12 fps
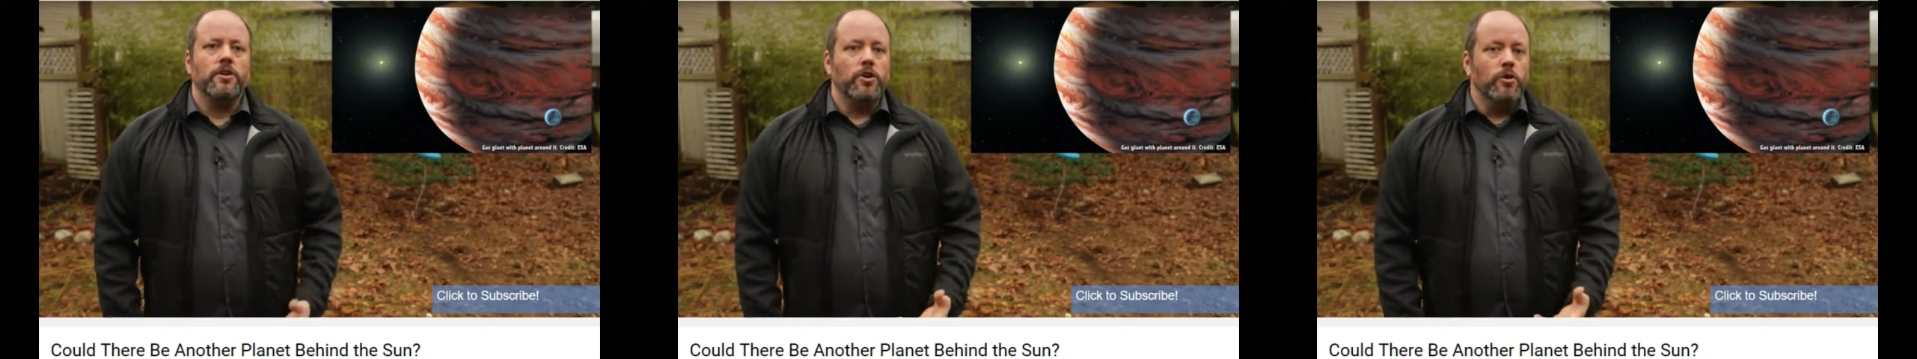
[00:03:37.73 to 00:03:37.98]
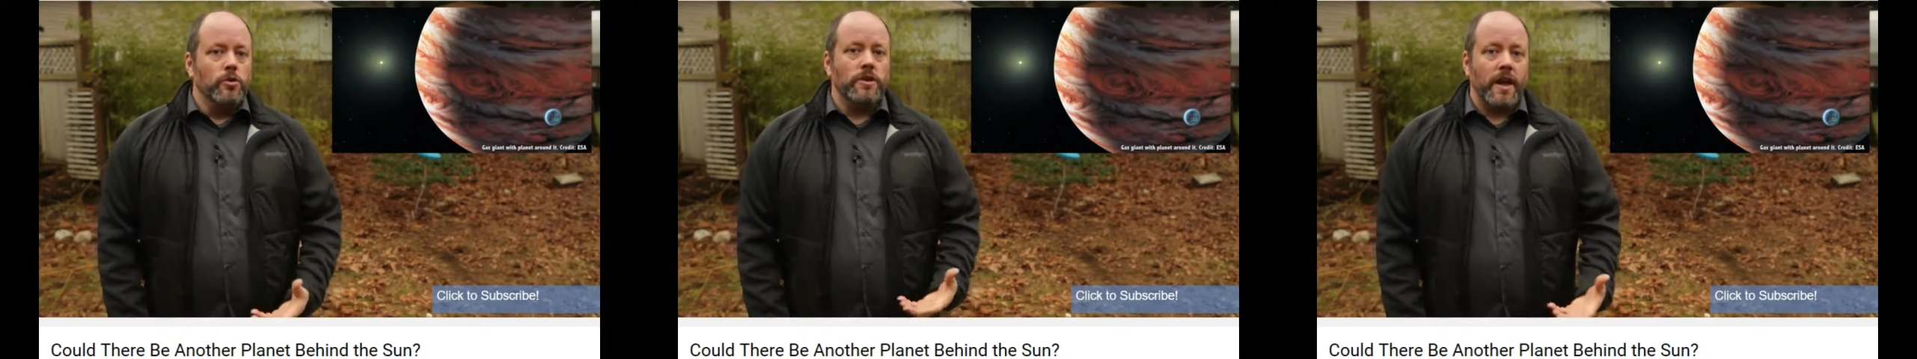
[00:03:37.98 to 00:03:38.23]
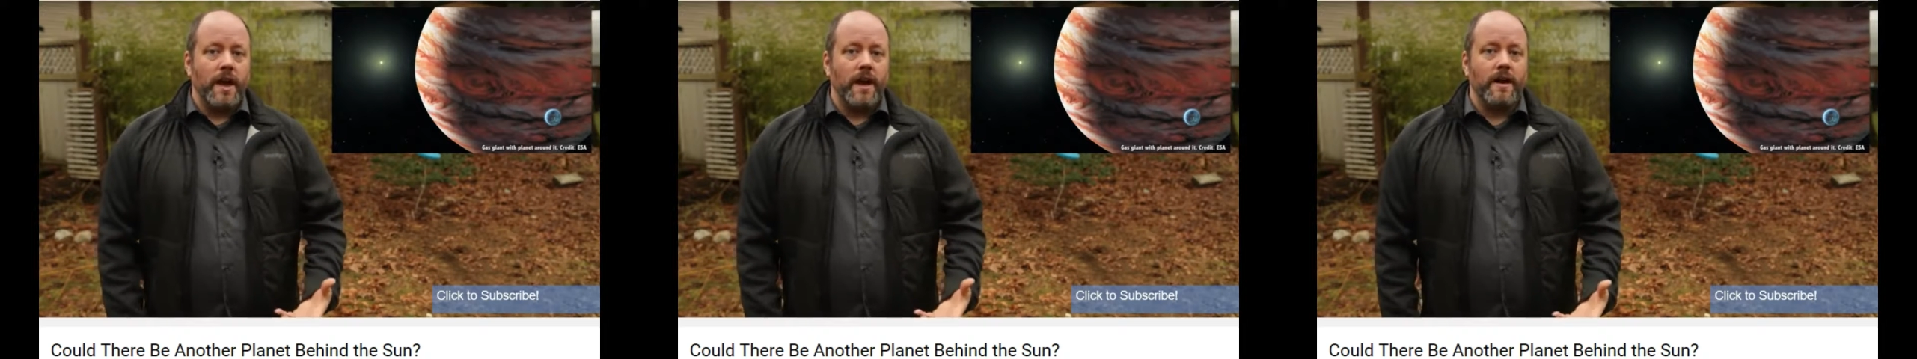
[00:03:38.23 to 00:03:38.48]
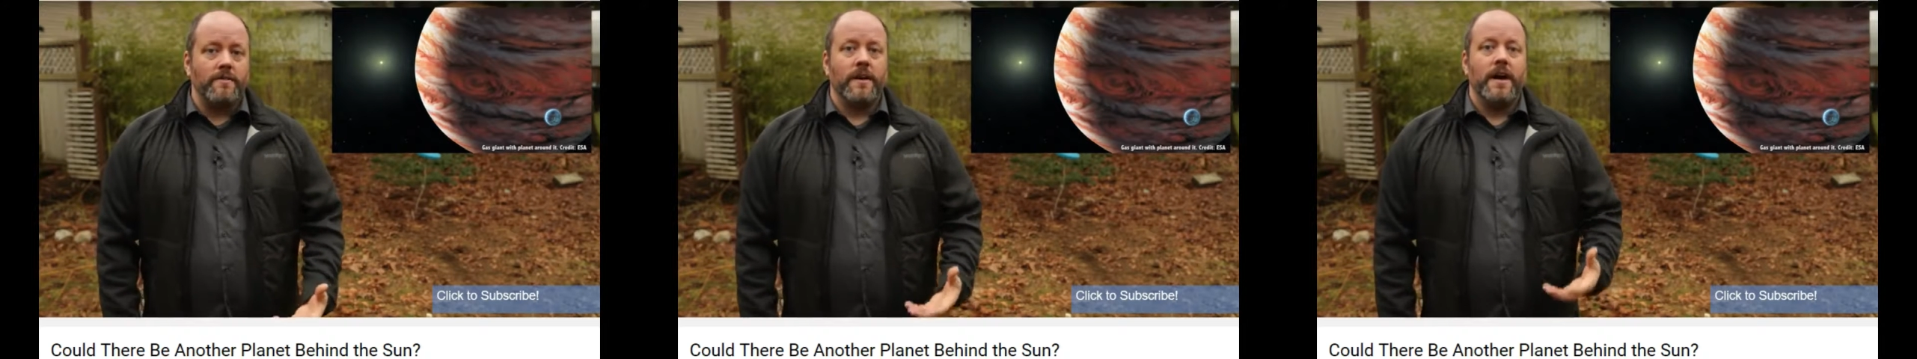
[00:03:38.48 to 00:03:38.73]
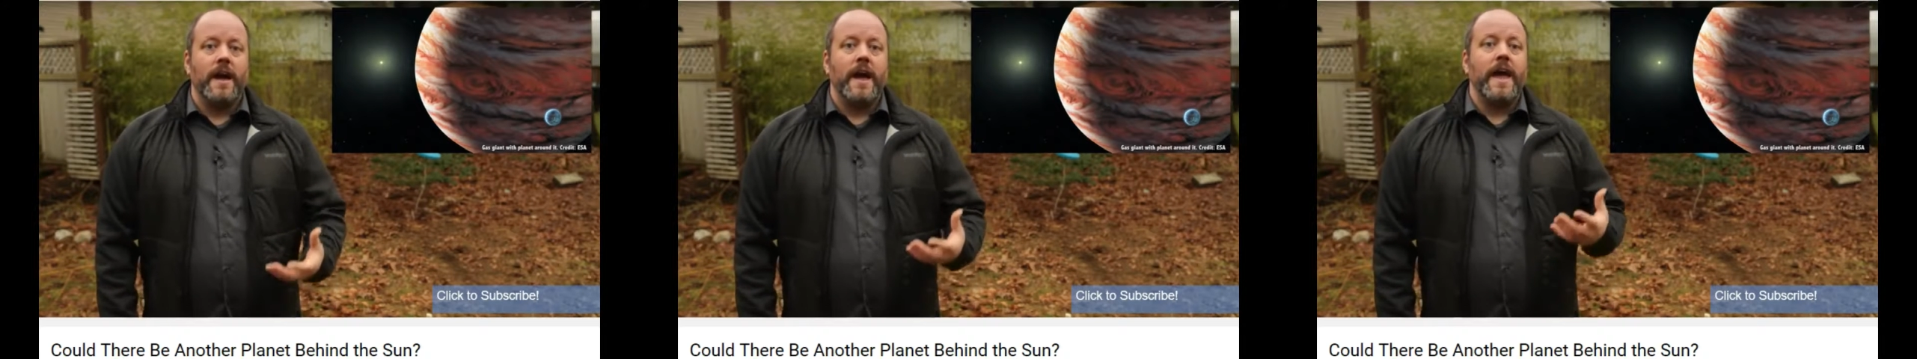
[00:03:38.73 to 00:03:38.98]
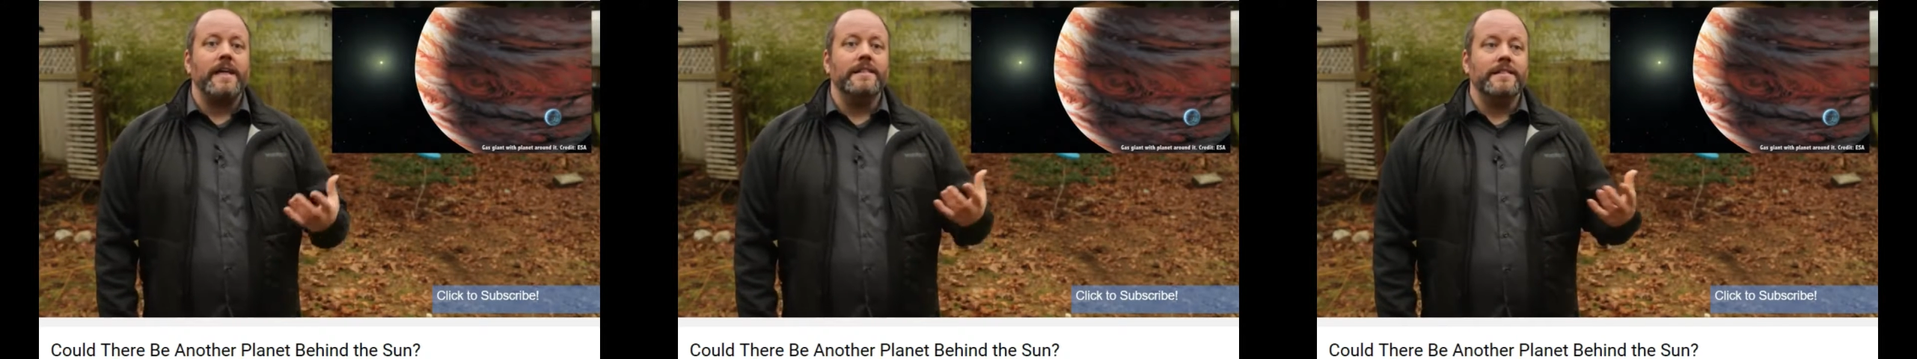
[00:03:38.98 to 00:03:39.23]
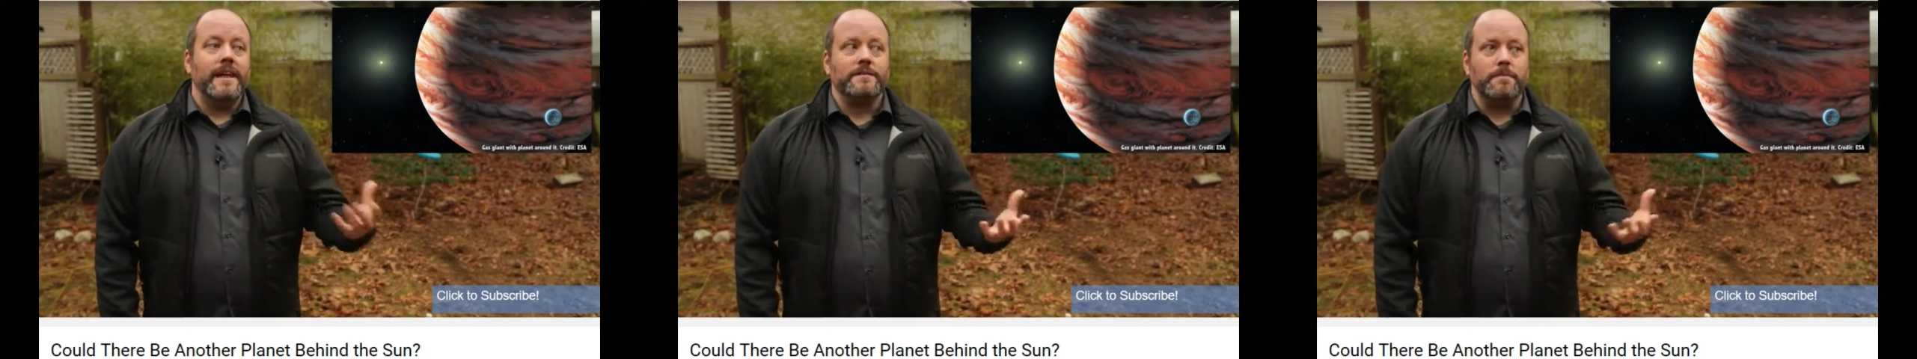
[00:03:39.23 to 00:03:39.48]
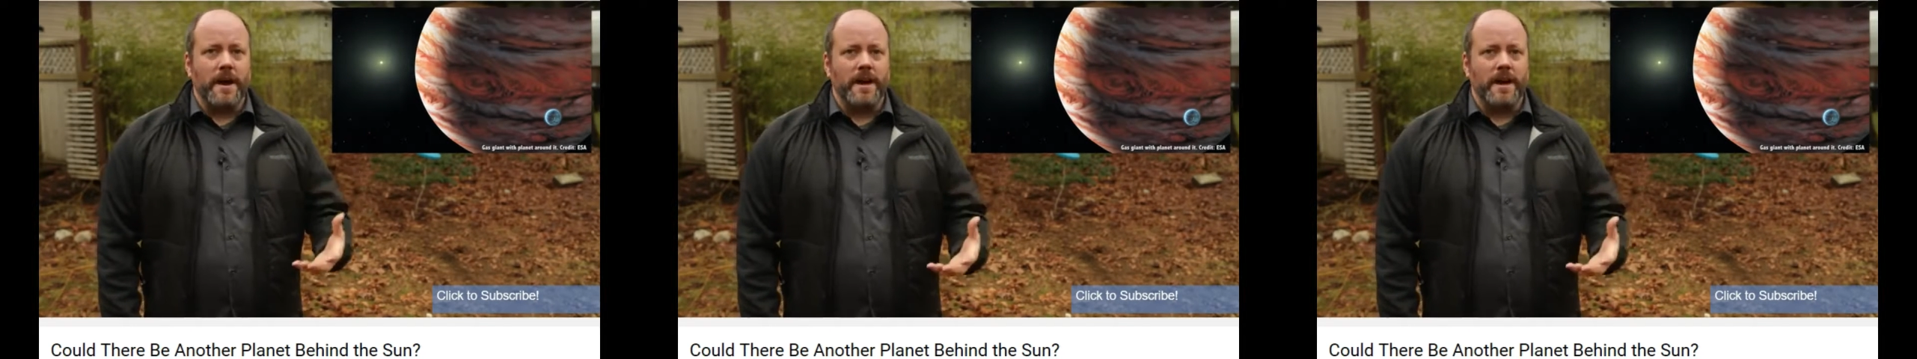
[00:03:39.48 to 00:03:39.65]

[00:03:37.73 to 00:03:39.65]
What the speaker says: you could have a less